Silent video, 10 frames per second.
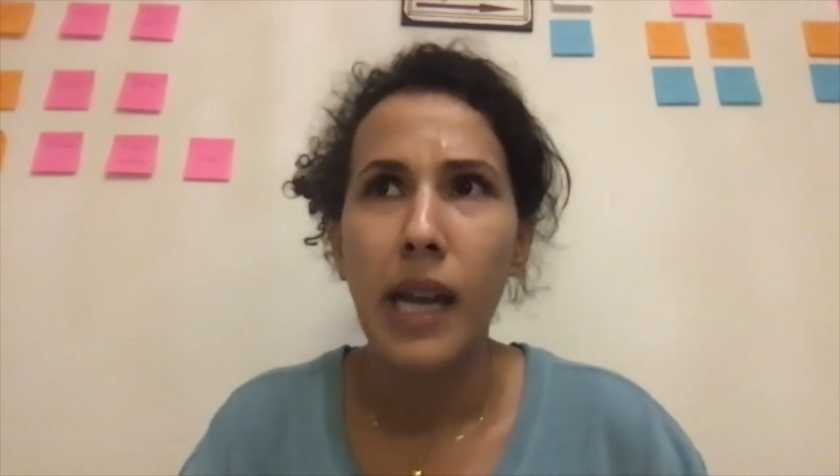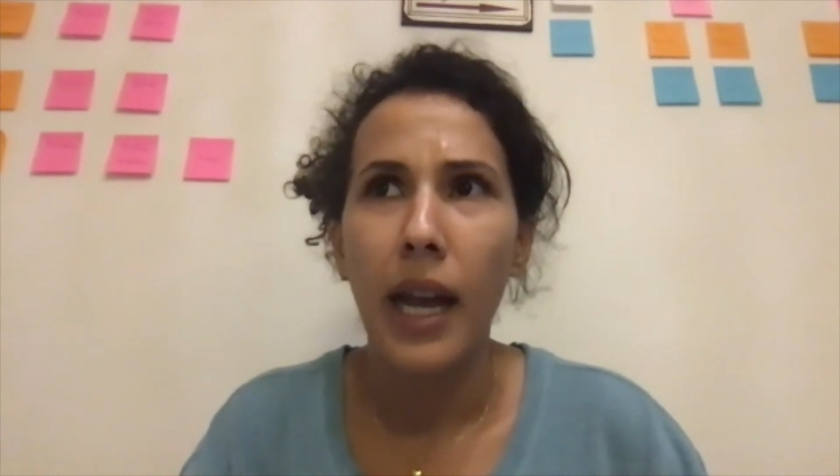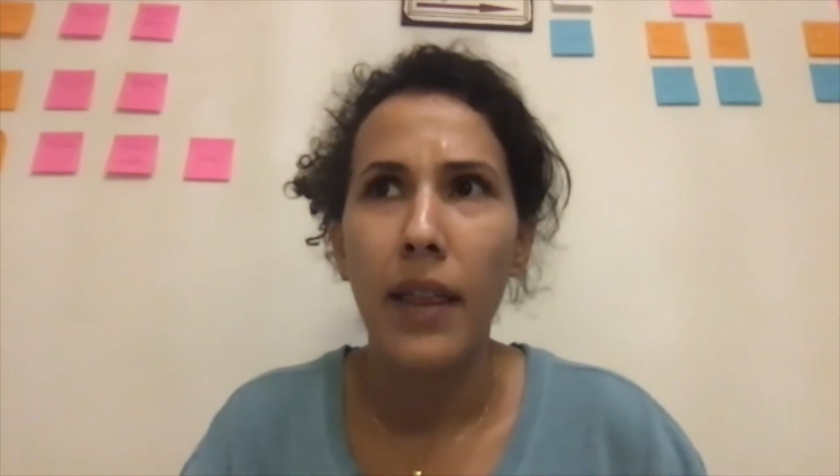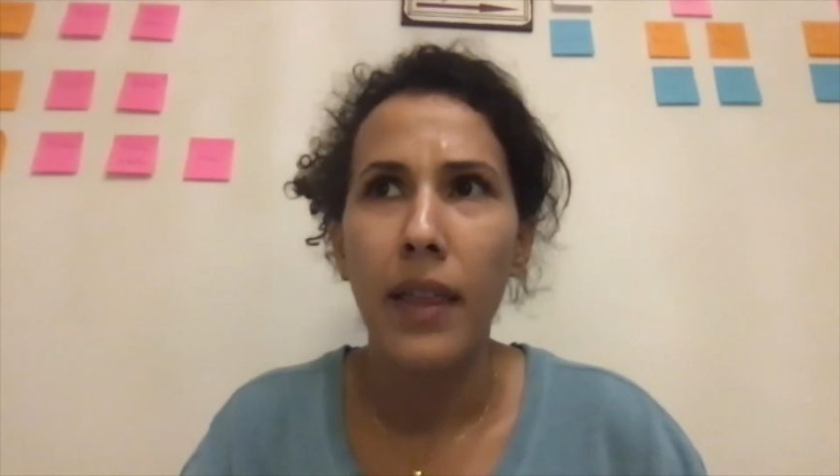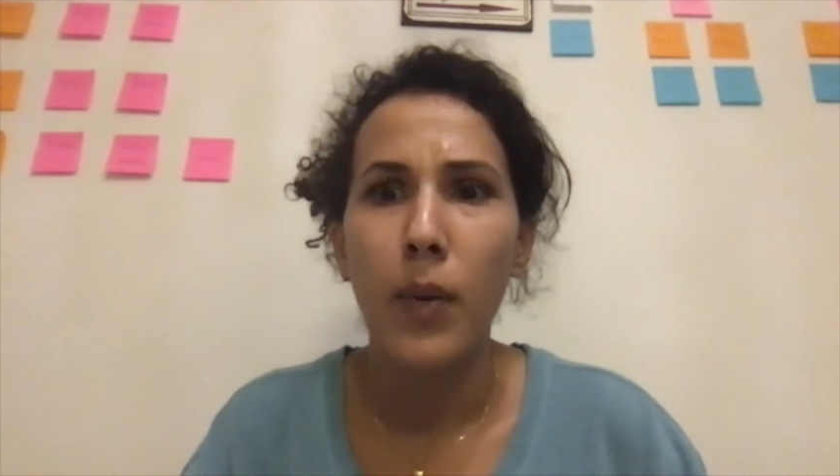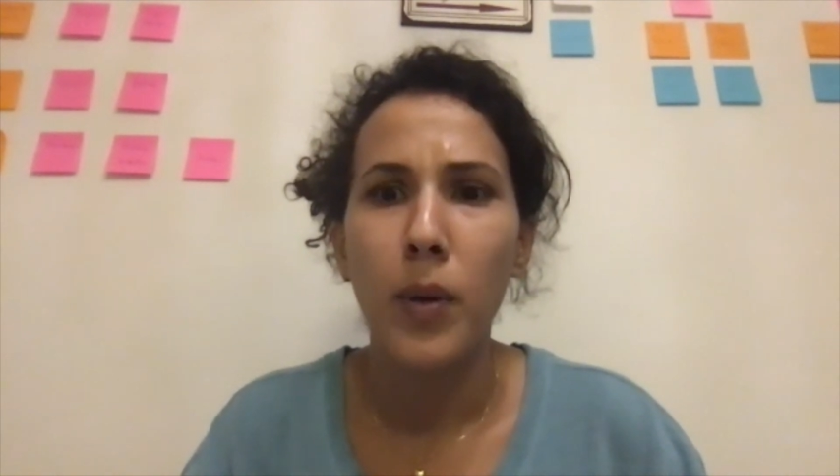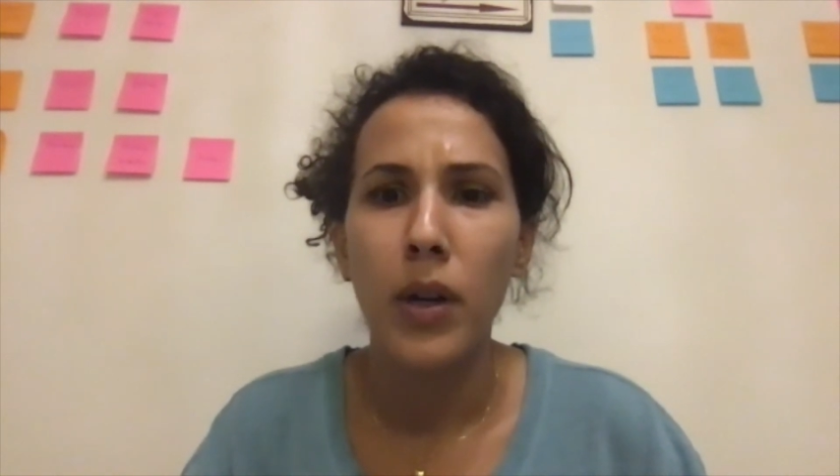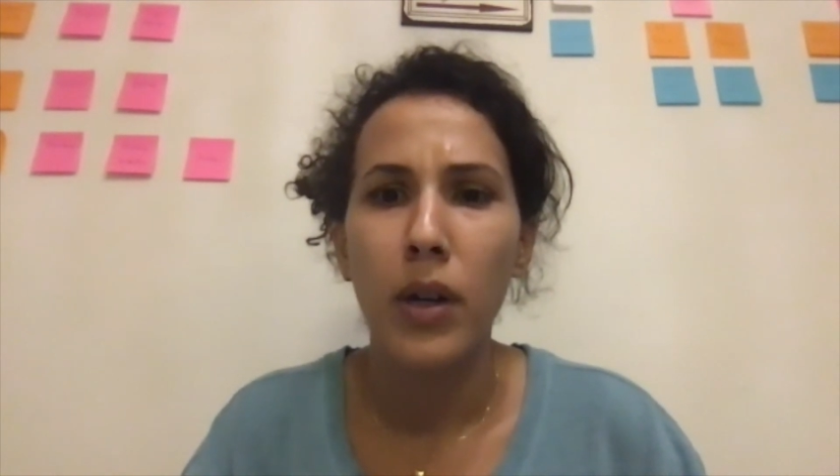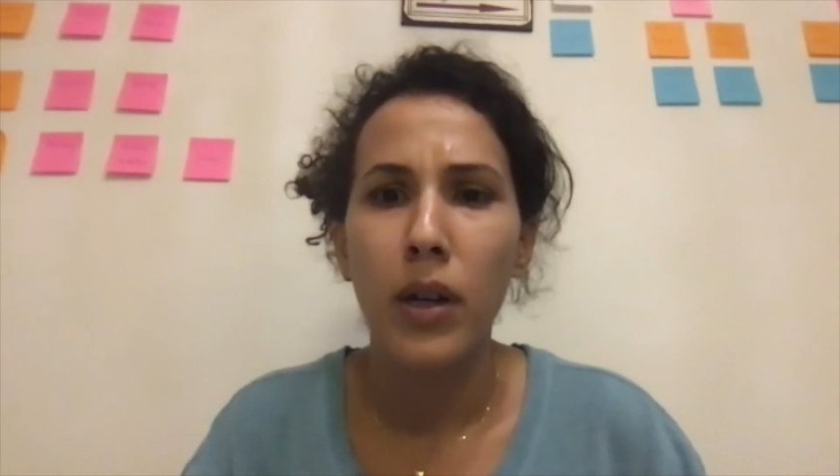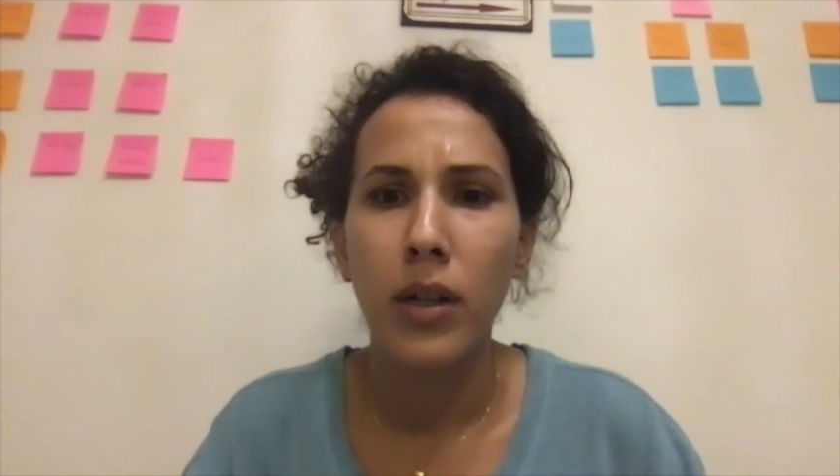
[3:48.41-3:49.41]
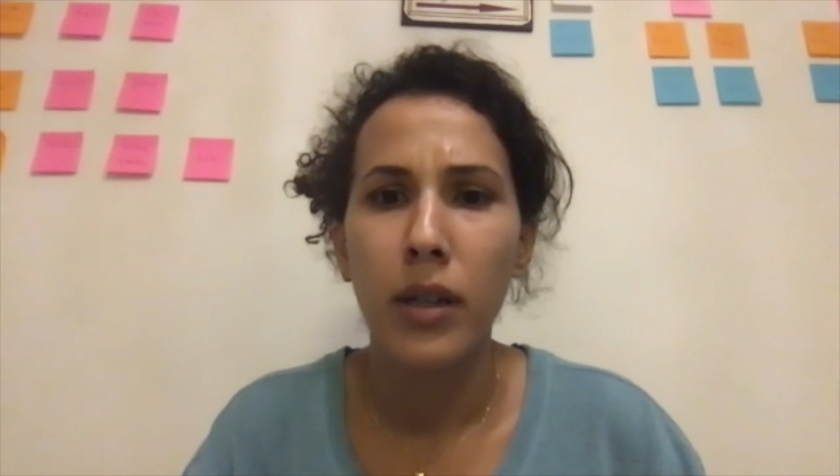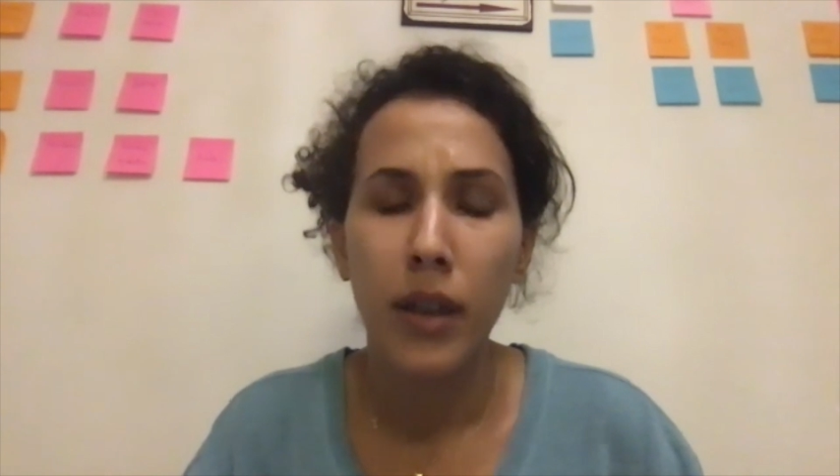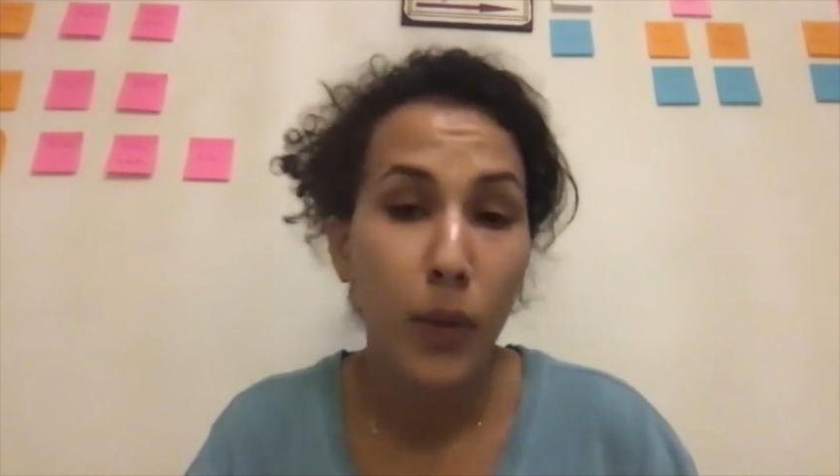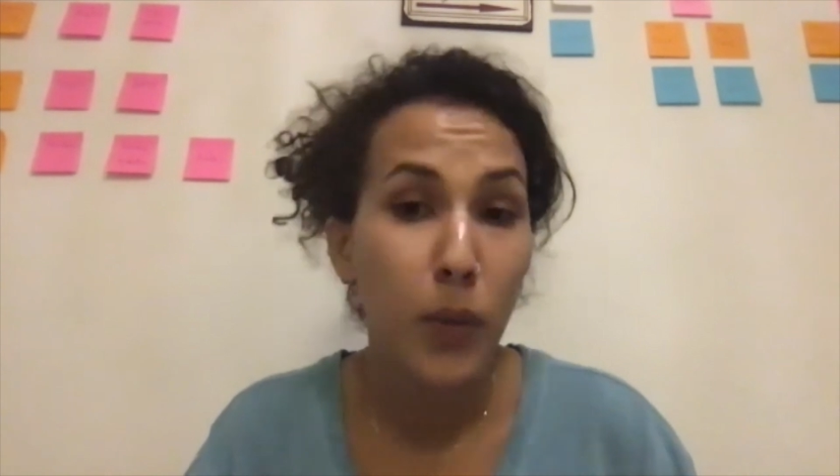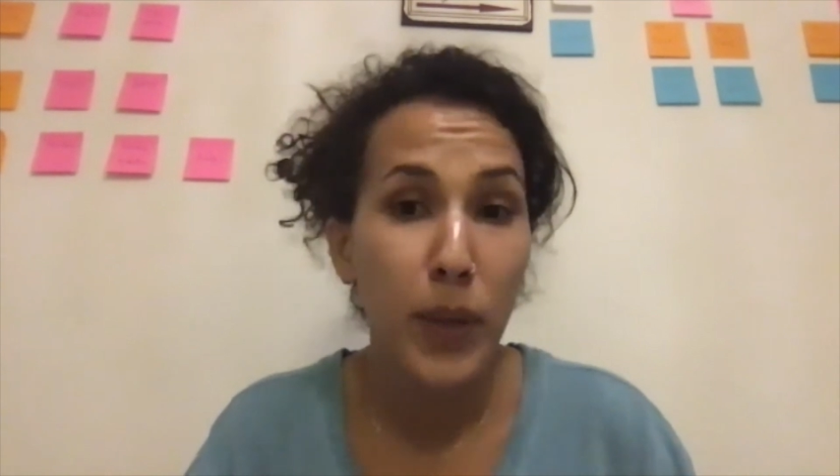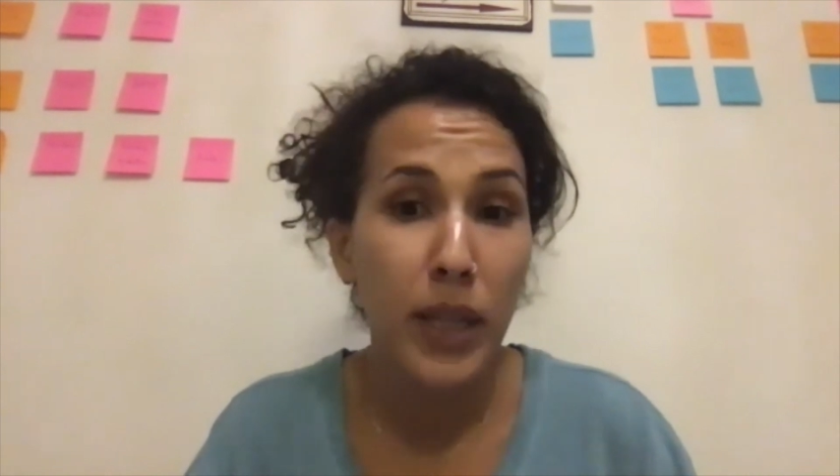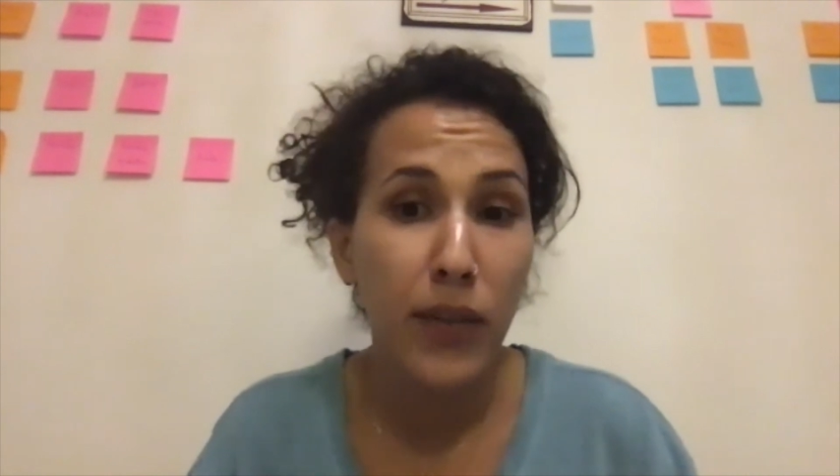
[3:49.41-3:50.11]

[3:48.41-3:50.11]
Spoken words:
and they were really